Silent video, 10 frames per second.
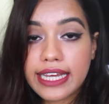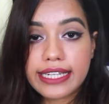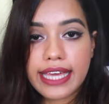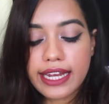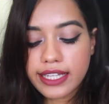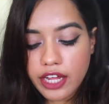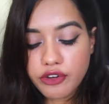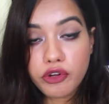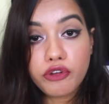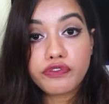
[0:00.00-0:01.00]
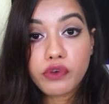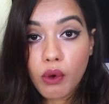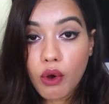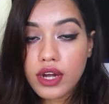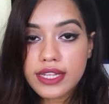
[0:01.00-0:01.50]
It can get rid of
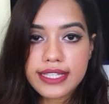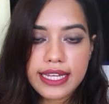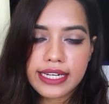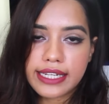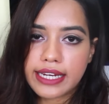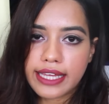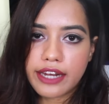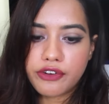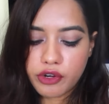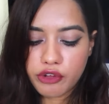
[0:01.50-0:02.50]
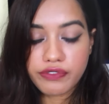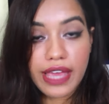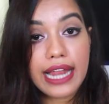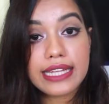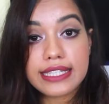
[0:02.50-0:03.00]
corns, and it can get rid of
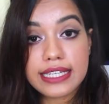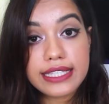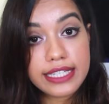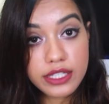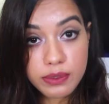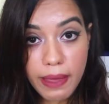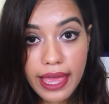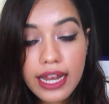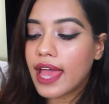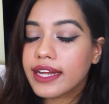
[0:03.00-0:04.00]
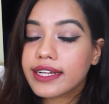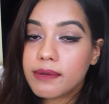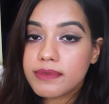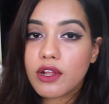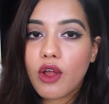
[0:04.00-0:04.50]
calluses as well. And it
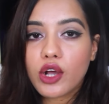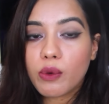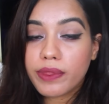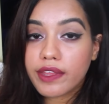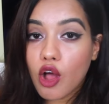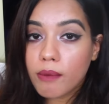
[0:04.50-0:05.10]
comes along with a